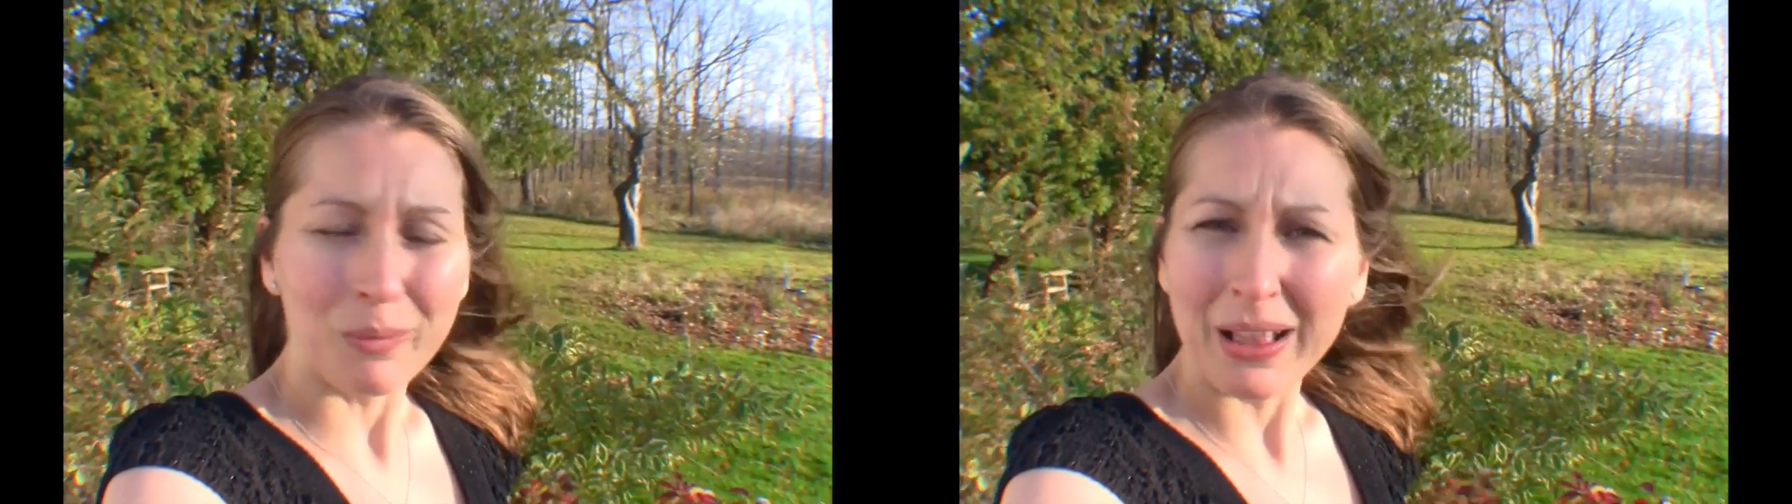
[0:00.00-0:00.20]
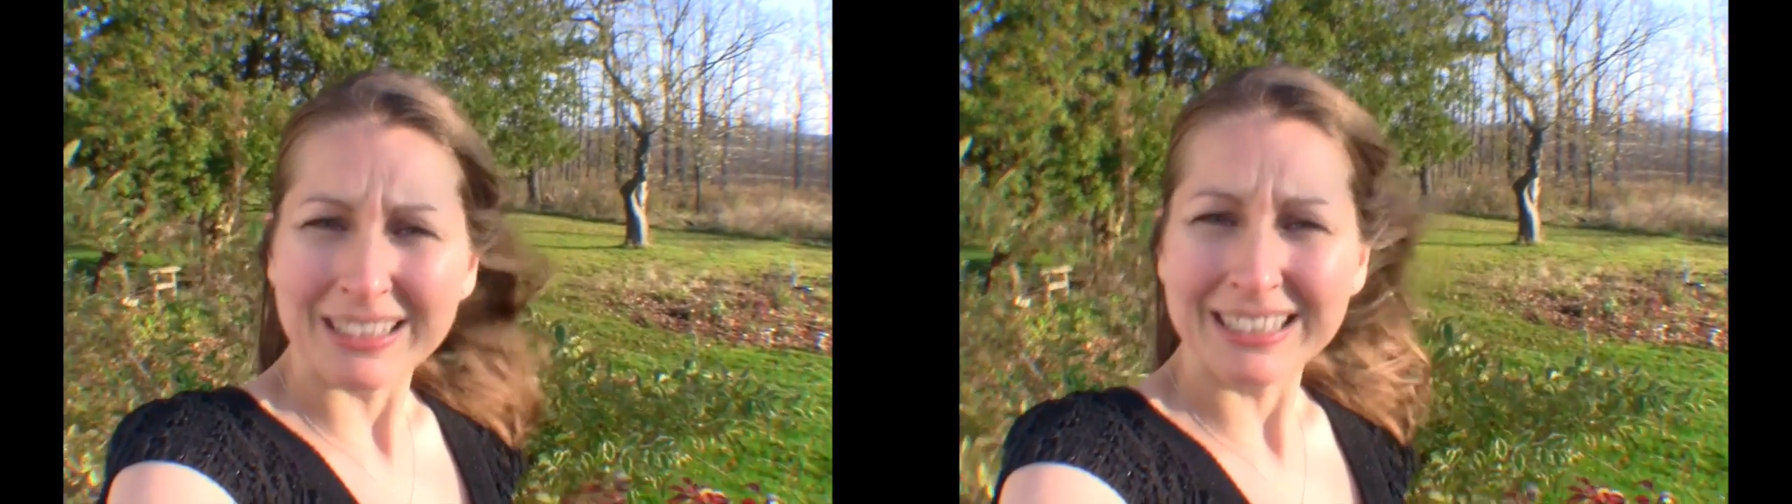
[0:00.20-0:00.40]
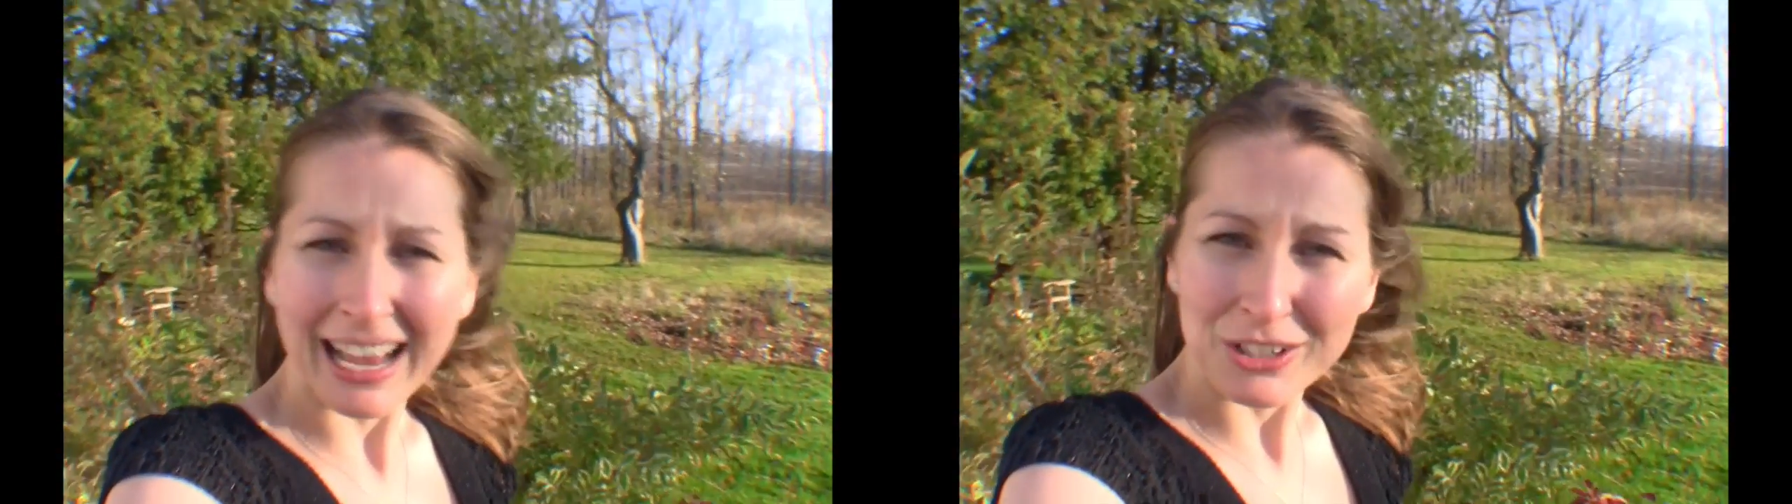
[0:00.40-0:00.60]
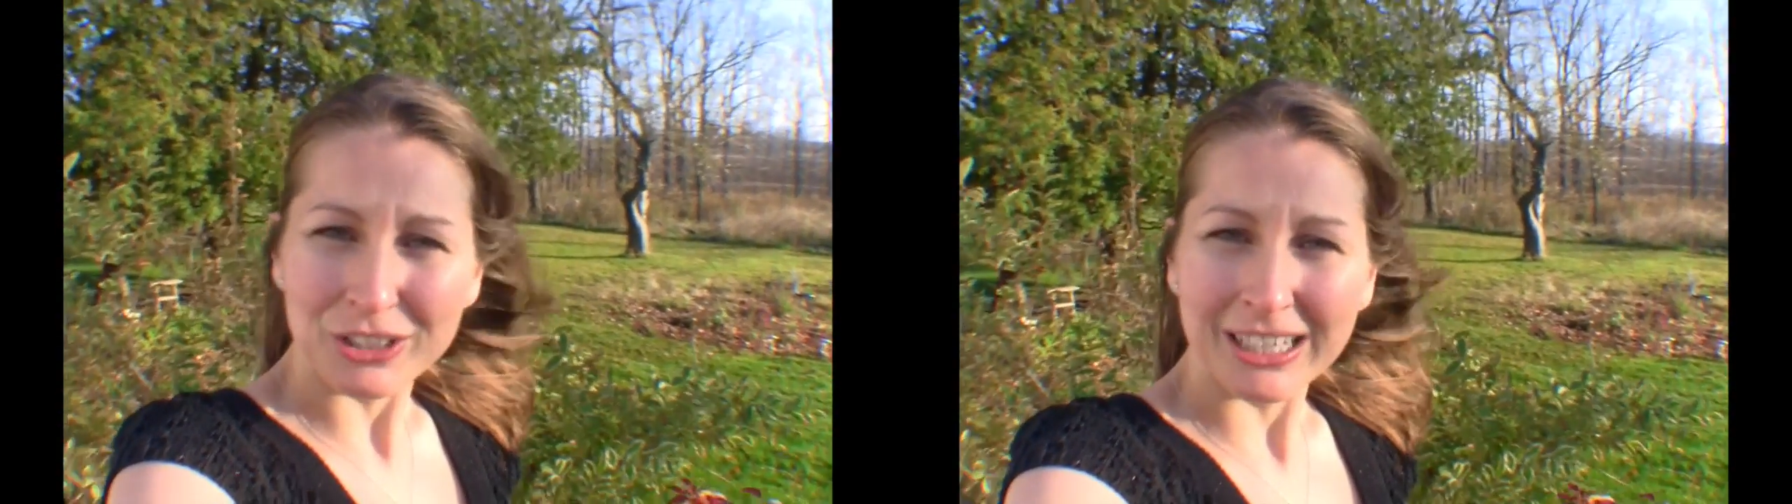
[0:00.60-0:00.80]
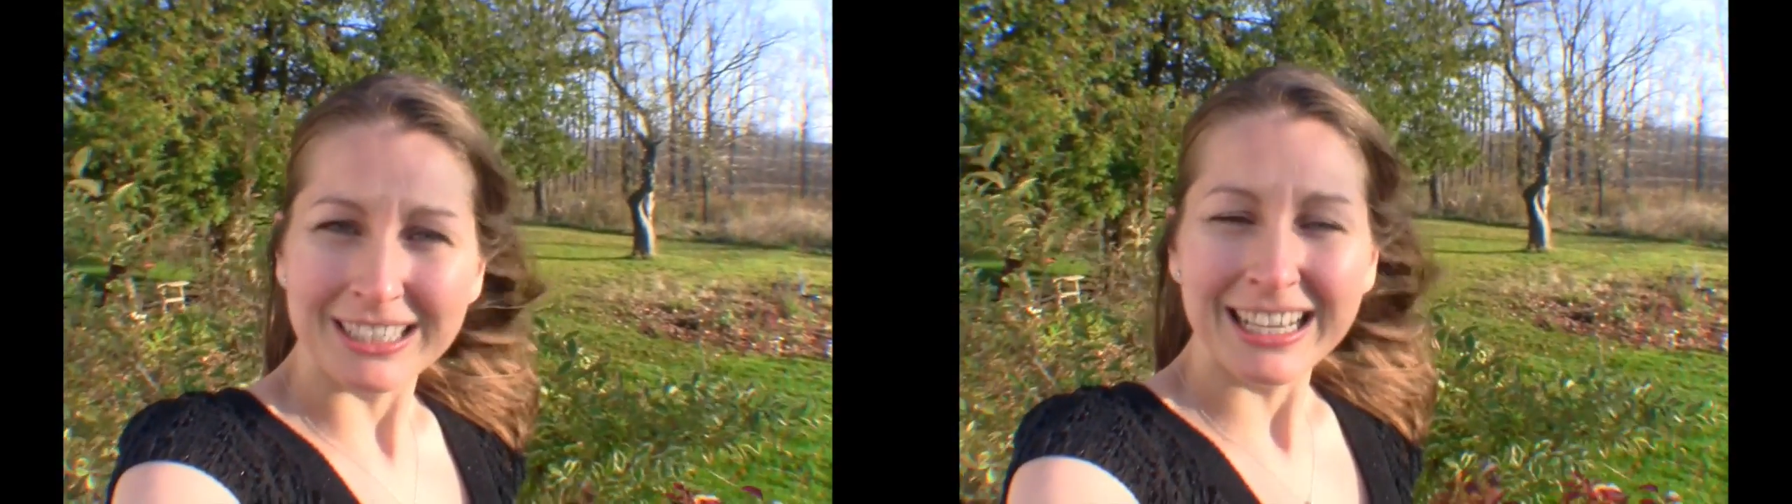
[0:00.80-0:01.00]

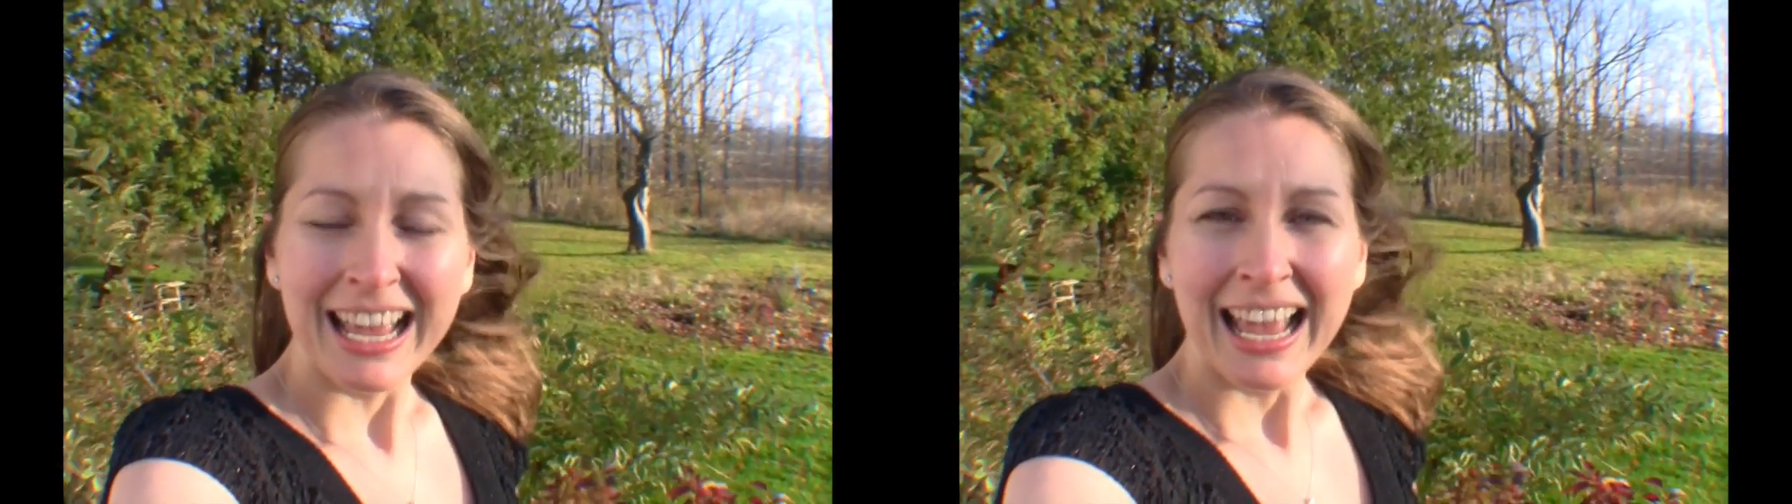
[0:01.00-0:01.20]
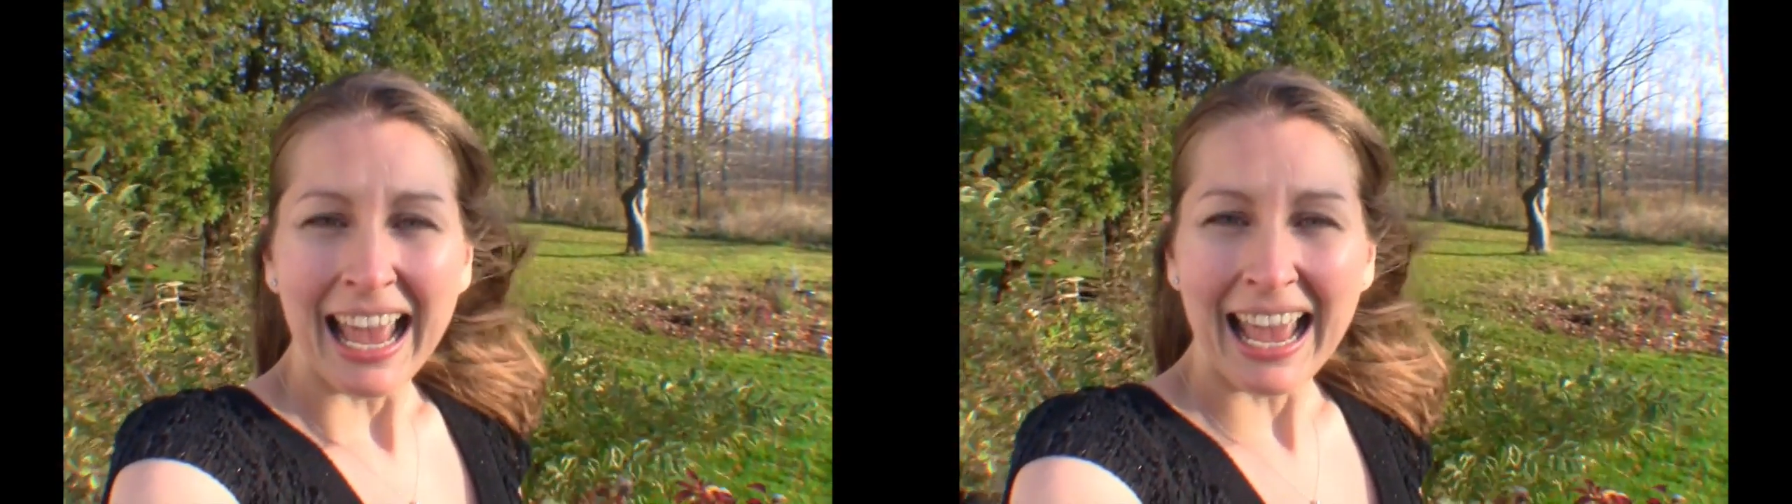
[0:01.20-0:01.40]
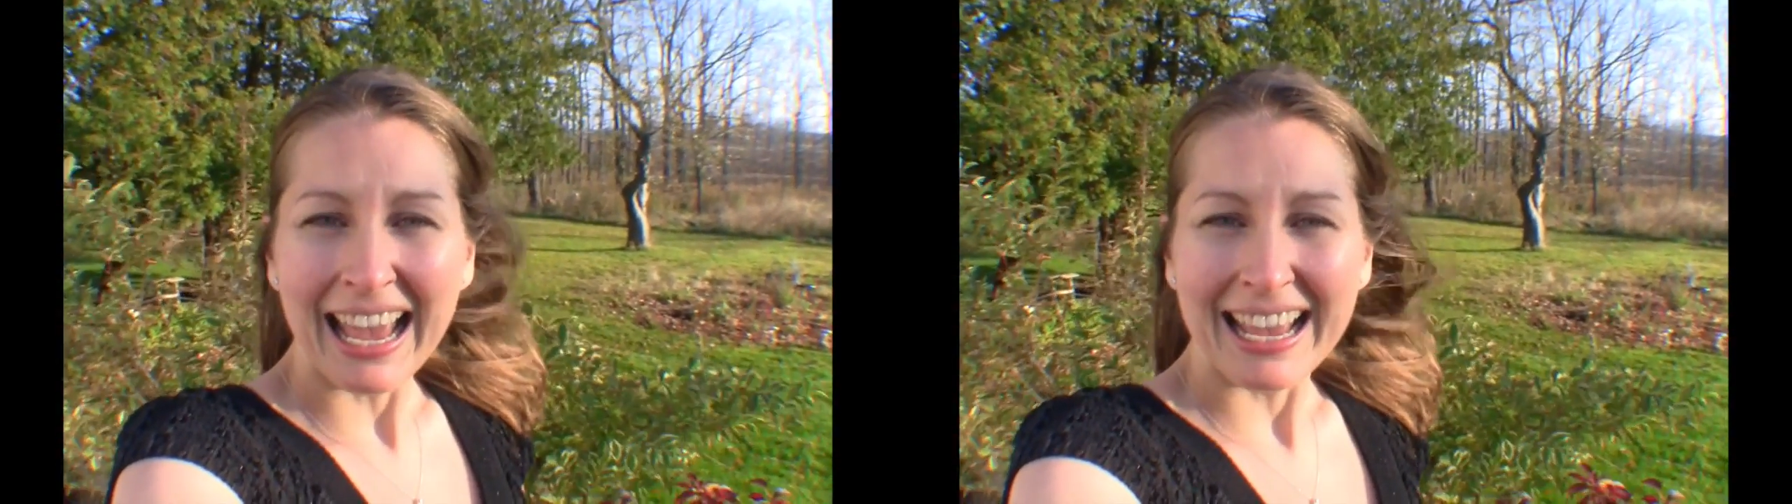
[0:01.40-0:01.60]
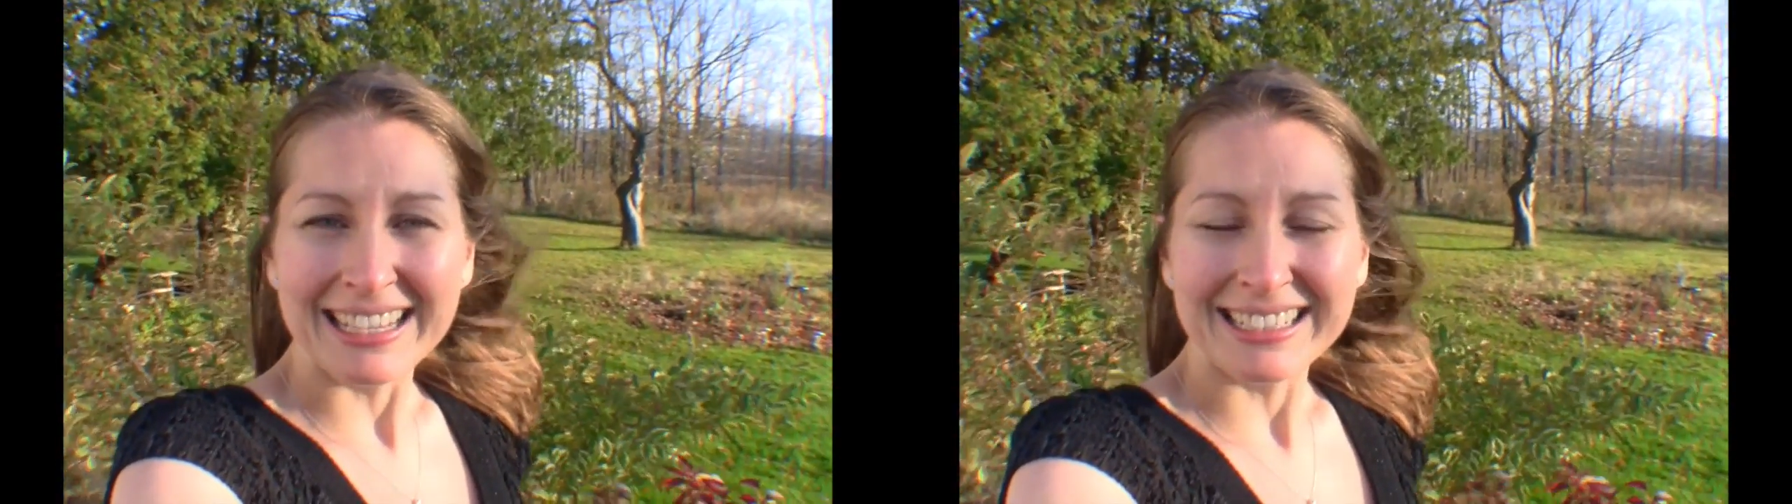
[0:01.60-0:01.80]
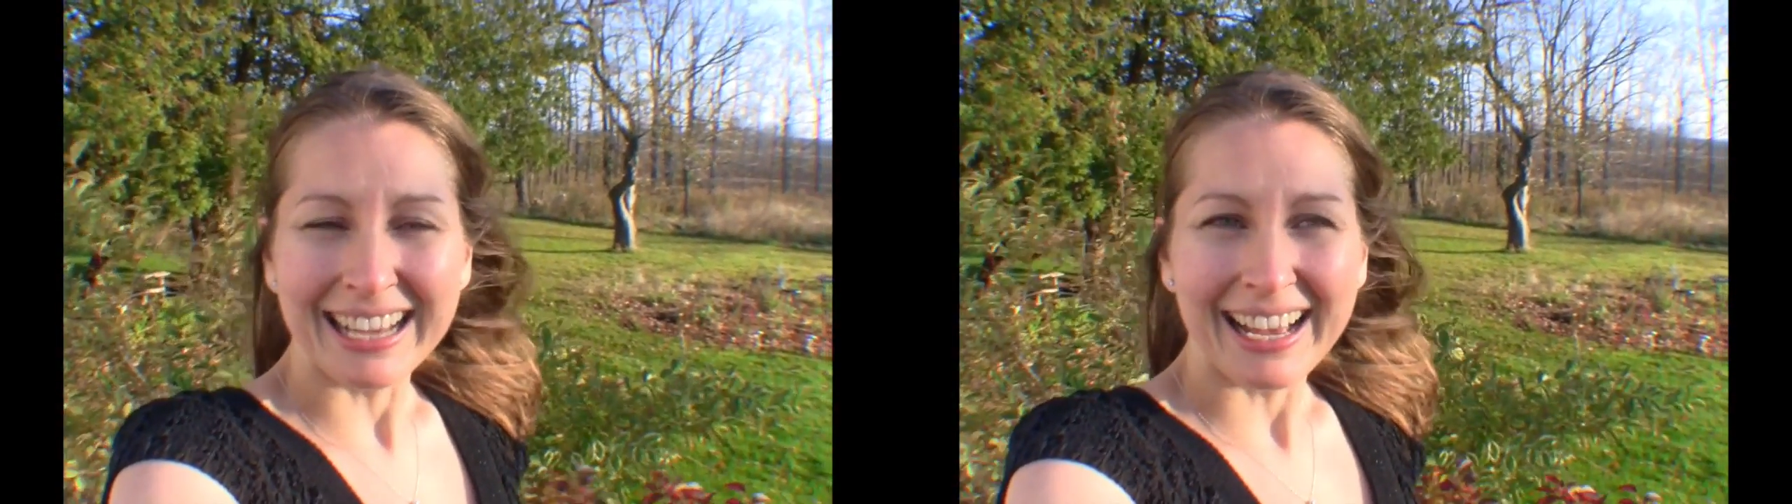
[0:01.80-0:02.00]
well-intentioned,
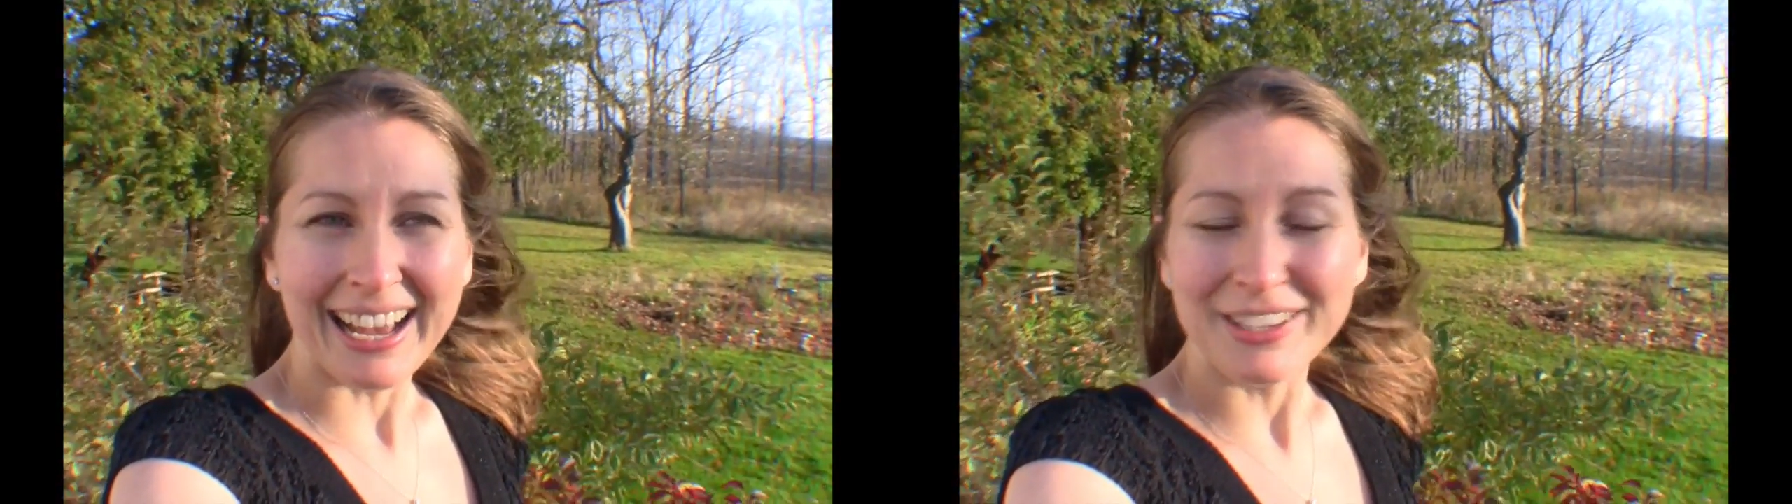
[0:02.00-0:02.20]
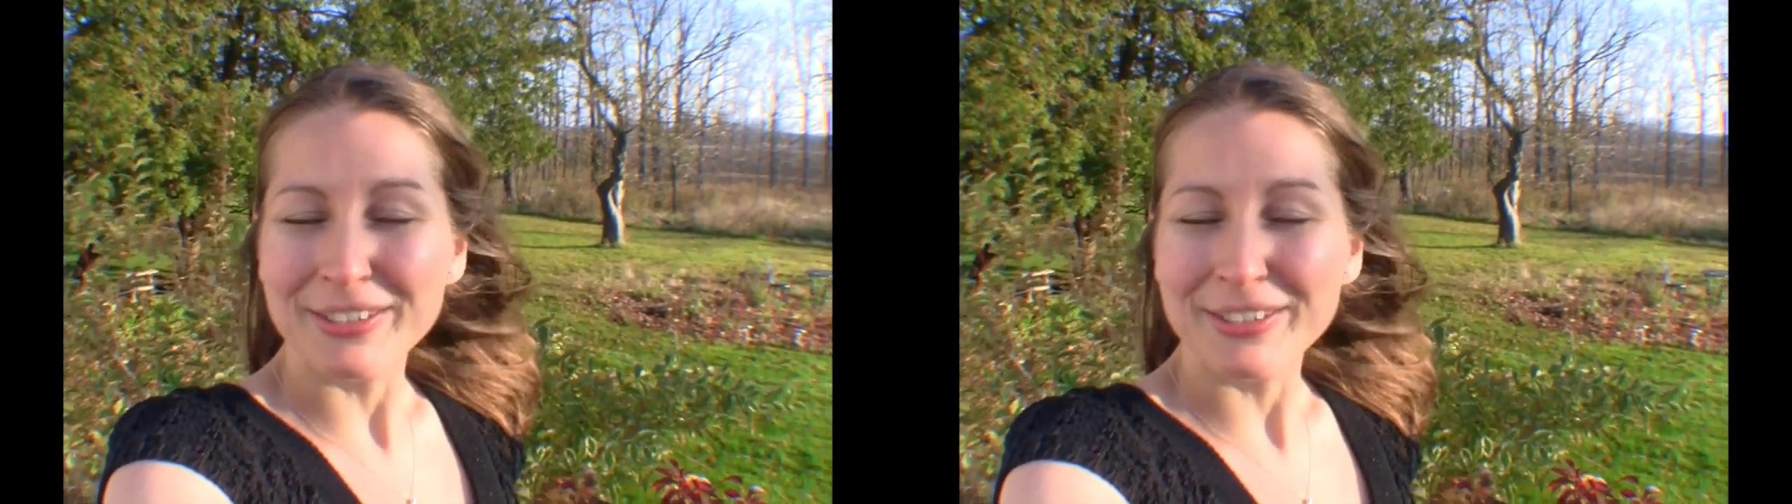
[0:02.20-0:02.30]
and I